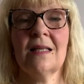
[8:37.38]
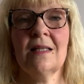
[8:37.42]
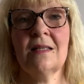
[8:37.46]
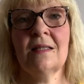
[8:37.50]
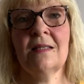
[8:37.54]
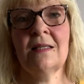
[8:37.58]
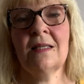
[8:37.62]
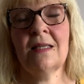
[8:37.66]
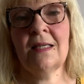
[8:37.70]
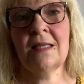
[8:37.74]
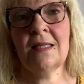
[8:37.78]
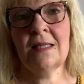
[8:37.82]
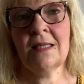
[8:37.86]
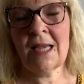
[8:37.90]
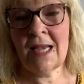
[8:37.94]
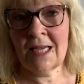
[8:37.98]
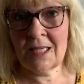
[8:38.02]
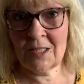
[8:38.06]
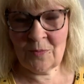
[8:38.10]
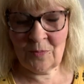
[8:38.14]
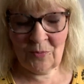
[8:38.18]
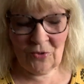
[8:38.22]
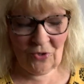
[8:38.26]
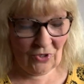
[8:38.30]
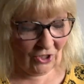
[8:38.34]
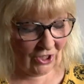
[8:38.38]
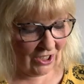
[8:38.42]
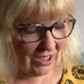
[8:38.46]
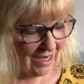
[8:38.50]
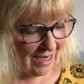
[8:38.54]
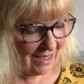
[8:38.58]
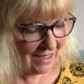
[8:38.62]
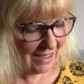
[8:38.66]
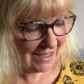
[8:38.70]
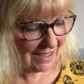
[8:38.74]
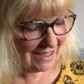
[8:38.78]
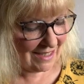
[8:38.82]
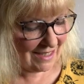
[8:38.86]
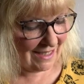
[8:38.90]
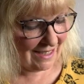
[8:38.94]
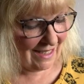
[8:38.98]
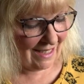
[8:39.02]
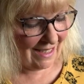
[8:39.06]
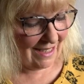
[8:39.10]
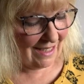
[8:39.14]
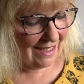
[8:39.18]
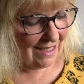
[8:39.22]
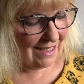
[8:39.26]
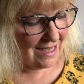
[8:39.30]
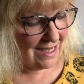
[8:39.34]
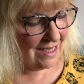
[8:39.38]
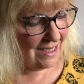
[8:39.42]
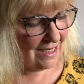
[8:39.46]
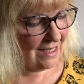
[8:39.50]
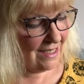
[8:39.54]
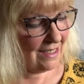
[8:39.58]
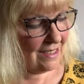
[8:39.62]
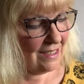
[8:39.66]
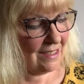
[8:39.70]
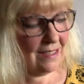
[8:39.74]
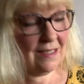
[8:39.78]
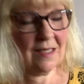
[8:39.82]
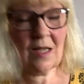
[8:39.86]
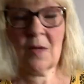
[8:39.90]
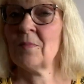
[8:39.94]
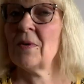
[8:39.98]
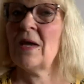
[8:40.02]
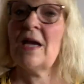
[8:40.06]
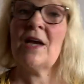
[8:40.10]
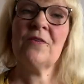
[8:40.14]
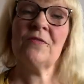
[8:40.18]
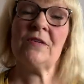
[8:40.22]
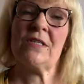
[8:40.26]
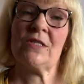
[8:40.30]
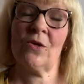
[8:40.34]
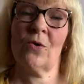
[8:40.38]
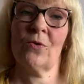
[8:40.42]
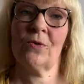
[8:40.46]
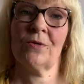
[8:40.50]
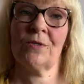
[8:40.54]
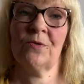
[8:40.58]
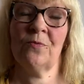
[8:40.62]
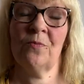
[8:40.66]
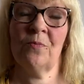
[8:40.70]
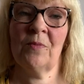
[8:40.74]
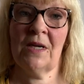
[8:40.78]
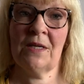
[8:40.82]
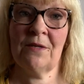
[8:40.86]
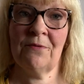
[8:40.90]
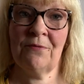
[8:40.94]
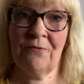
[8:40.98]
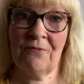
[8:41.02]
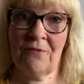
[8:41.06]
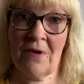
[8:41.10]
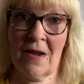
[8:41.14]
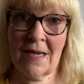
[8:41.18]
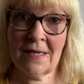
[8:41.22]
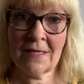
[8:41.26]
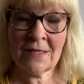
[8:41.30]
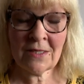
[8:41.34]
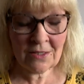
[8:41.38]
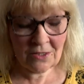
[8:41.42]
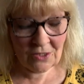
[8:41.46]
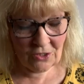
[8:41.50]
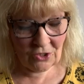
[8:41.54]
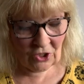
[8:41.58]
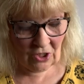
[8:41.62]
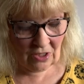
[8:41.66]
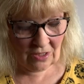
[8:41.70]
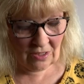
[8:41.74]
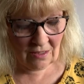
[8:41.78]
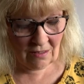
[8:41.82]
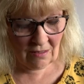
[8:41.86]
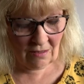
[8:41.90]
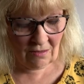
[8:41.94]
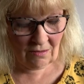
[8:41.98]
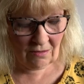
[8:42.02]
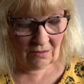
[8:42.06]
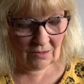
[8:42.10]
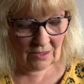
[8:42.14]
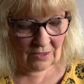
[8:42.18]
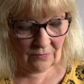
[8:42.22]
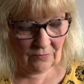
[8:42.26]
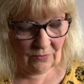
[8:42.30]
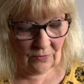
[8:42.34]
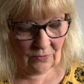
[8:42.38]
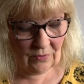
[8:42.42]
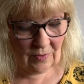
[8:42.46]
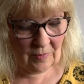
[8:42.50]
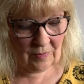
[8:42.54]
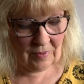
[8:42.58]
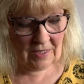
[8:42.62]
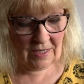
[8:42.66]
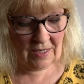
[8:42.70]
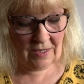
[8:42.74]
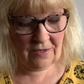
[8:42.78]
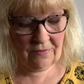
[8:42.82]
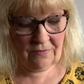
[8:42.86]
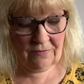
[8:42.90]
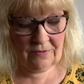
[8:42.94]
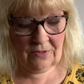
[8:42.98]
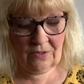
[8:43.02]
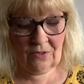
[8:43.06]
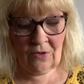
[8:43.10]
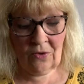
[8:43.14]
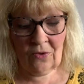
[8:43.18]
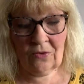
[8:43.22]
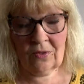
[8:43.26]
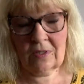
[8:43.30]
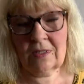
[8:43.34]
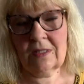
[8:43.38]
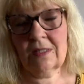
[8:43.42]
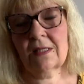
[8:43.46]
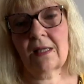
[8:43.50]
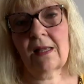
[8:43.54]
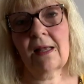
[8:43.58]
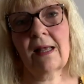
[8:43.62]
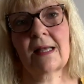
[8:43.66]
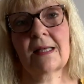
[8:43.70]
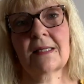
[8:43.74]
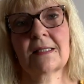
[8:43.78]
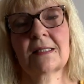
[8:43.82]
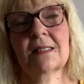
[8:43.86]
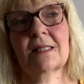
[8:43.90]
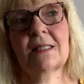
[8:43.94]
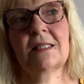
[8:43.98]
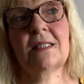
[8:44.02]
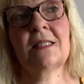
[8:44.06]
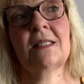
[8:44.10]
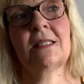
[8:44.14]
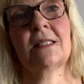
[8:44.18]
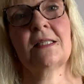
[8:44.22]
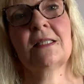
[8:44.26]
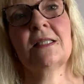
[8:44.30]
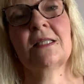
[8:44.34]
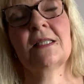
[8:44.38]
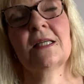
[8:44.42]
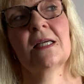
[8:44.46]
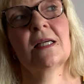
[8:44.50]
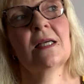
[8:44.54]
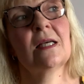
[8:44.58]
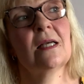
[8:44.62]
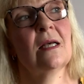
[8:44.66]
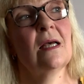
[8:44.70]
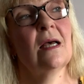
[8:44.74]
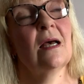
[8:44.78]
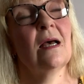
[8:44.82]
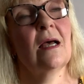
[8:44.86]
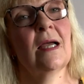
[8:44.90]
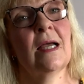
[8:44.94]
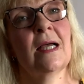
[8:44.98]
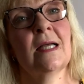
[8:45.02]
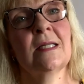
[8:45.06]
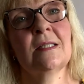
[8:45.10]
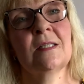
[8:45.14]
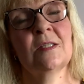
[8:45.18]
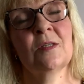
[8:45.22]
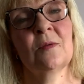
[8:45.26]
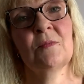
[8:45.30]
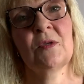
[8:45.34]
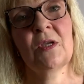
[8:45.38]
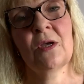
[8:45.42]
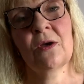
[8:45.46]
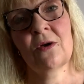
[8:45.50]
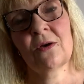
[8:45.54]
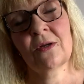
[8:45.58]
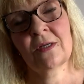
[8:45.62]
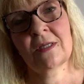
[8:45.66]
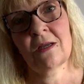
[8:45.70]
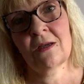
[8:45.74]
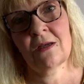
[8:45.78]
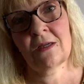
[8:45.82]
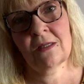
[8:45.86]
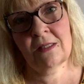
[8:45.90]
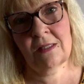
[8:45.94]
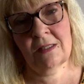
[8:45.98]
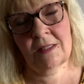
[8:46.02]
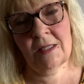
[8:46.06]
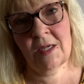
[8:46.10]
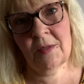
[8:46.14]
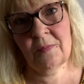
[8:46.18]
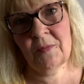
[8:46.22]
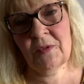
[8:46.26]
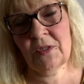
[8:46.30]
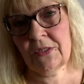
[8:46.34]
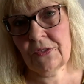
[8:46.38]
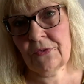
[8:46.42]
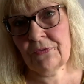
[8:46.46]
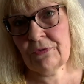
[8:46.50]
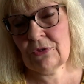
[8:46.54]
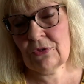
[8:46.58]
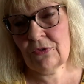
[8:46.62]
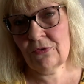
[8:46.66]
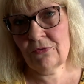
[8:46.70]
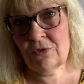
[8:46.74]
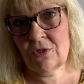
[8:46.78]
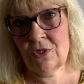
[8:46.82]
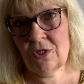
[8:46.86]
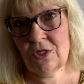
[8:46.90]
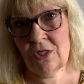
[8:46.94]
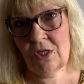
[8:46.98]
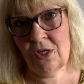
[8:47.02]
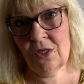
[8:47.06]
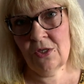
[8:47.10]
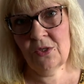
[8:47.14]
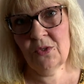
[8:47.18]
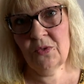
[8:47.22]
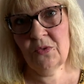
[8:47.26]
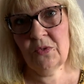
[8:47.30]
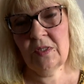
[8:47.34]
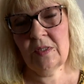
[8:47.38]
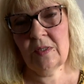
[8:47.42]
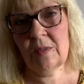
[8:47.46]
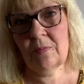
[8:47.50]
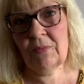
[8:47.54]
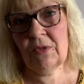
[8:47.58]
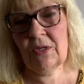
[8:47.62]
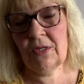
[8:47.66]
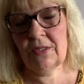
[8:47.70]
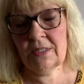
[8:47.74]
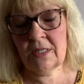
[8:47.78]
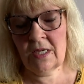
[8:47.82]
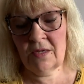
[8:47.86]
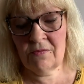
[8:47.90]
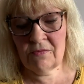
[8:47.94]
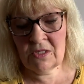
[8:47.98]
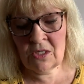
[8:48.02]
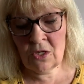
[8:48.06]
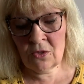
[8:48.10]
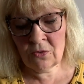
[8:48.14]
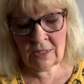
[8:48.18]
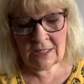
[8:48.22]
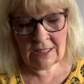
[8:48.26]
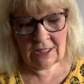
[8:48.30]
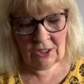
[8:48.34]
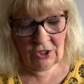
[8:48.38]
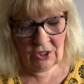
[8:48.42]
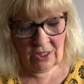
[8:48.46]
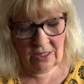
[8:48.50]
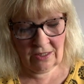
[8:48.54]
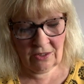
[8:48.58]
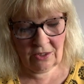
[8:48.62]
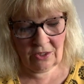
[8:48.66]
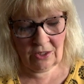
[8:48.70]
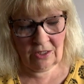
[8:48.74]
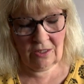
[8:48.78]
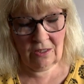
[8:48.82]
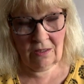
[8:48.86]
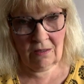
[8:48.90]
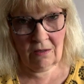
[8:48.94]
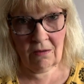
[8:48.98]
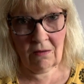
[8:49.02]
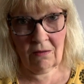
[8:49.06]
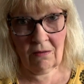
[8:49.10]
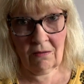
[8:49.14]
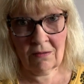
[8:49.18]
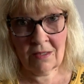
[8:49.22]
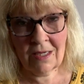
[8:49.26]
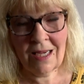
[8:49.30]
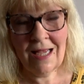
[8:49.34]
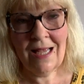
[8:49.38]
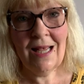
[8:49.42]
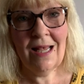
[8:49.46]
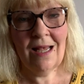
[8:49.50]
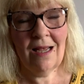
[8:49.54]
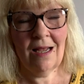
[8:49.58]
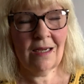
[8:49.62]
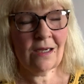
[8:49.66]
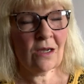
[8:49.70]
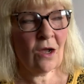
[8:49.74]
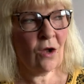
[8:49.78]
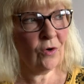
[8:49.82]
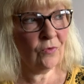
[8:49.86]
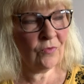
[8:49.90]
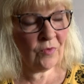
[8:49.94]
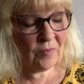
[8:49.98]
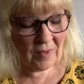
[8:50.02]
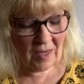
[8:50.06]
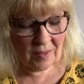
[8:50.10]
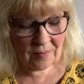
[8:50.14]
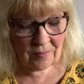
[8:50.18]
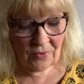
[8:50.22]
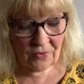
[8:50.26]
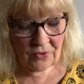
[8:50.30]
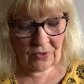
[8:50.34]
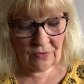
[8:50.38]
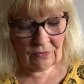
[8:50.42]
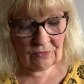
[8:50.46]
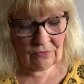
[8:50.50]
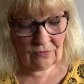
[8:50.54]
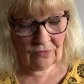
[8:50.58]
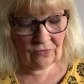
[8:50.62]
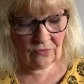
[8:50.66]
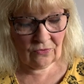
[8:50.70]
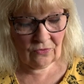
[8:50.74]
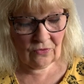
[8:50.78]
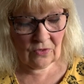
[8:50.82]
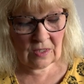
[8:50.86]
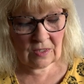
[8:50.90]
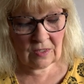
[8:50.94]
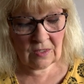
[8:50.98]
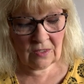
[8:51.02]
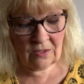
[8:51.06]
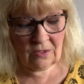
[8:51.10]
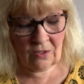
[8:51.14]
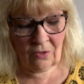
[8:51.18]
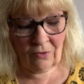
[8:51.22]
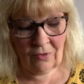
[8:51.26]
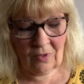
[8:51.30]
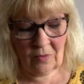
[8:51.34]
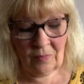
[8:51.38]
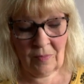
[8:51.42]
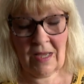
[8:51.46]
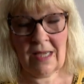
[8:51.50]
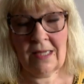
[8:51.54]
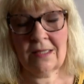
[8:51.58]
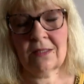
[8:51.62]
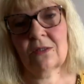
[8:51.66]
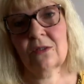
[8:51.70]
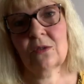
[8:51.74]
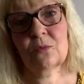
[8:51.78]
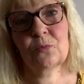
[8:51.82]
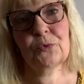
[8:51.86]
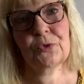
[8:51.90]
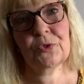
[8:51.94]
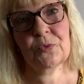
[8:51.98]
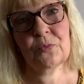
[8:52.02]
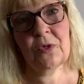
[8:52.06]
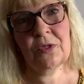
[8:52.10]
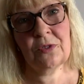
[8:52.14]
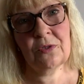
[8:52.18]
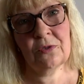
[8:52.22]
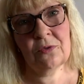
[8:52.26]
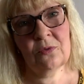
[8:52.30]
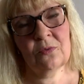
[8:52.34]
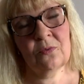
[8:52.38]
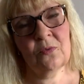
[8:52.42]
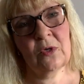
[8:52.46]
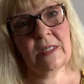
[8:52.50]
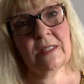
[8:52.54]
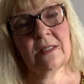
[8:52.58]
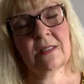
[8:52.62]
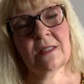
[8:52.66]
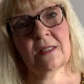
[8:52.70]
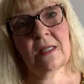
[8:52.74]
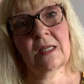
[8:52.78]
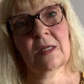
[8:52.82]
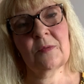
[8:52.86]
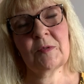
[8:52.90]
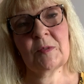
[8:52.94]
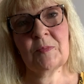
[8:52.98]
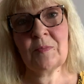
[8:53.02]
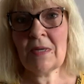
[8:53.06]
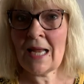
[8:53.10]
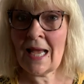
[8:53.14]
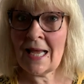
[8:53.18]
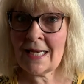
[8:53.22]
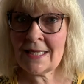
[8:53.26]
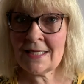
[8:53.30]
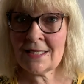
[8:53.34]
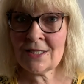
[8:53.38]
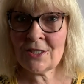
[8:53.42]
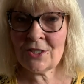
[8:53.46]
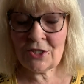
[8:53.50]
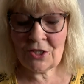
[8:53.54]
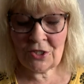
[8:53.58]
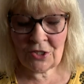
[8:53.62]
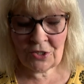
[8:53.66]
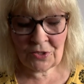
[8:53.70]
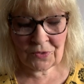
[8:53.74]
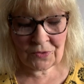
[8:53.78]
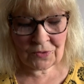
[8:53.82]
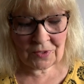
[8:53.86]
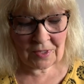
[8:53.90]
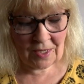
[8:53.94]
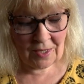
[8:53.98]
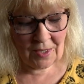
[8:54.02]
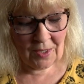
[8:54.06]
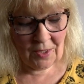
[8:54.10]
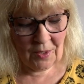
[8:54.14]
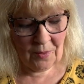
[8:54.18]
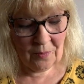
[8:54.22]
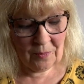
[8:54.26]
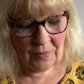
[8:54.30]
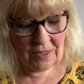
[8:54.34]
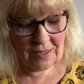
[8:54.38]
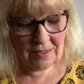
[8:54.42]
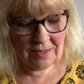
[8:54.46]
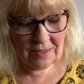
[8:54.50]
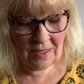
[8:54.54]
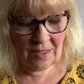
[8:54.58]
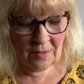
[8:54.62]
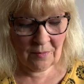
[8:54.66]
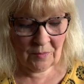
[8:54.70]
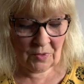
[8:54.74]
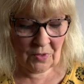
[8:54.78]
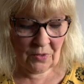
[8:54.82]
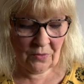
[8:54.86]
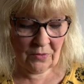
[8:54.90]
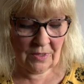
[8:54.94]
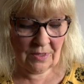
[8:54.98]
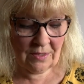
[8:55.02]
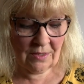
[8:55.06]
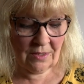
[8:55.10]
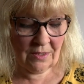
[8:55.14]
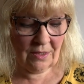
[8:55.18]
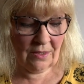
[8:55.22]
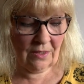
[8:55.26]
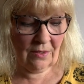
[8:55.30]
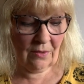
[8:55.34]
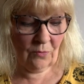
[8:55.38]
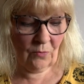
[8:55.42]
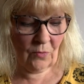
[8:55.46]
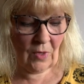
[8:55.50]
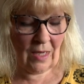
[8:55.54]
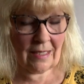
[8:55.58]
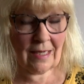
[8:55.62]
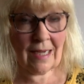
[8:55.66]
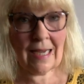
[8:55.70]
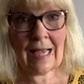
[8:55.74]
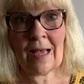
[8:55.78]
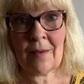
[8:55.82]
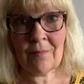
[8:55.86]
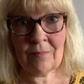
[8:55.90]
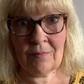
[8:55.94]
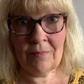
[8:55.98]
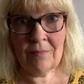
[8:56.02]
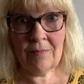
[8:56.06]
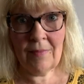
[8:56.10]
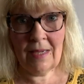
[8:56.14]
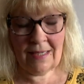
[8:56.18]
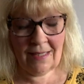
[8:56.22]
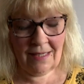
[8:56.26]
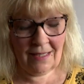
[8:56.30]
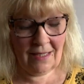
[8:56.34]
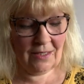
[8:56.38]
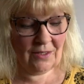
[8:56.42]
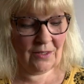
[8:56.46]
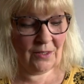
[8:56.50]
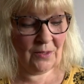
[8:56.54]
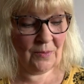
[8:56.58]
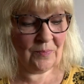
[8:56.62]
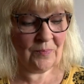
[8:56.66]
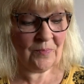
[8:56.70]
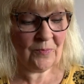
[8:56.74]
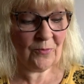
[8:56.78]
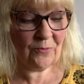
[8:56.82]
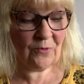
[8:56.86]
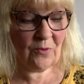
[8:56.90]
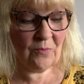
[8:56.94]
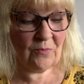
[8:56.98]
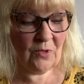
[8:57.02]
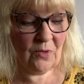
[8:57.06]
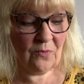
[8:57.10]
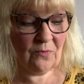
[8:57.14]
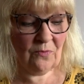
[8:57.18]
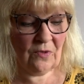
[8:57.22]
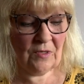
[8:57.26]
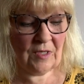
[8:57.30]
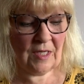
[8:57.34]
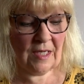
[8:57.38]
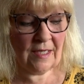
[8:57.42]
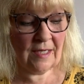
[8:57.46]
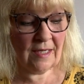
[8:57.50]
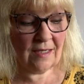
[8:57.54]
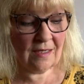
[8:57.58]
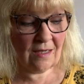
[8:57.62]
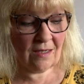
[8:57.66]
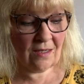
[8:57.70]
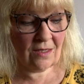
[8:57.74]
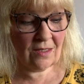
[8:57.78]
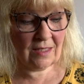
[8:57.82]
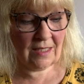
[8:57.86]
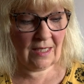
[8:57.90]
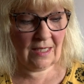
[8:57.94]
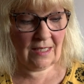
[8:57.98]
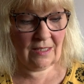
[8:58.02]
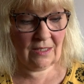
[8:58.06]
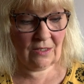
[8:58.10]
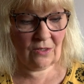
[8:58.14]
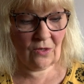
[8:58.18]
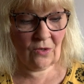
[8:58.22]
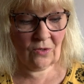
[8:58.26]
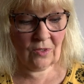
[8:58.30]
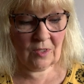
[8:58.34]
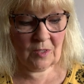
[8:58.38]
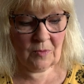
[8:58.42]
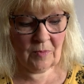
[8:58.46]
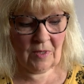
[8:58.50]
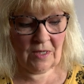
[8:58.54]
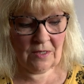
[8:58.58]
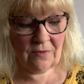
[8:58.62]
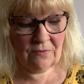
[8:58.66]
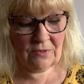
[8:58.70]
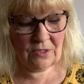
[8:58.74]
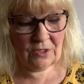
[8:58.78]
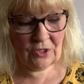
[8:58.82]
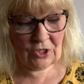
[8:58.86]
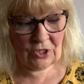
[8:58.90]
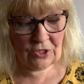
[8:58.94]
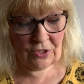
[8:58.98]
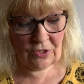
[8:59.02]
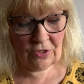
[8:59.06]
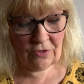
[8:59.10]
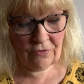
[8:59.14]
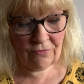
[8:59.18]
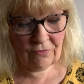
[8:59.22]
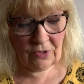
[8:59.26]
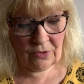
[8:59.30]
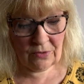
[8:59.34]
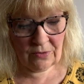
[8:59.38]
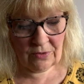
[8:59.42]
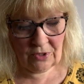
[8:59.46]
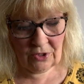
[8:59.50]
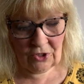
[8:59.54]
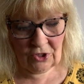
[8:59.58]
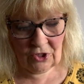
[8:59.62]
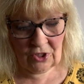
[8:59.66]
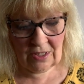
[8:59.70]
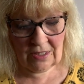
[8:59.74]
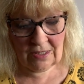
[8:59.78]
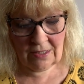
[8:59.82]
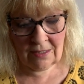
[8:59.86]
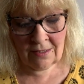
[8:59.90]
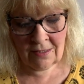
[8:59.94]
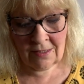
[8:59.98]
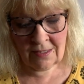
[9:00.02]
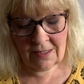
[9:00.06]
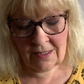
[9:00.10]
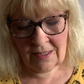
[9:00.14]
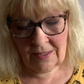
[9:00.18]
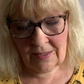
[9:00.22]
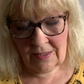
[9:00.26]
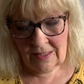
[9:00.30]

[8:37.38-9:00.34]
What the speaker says: The next project is a pair of socks for my friend. She asked for a pair of socks, and I had some yarn last time that I was going to use, but I've totally changed the yarn. I can't remember if this sock pattern was one of the ones that I was planning to use, but I am making them from the Vanilla Latte Socks by Virginia Rose Jeans,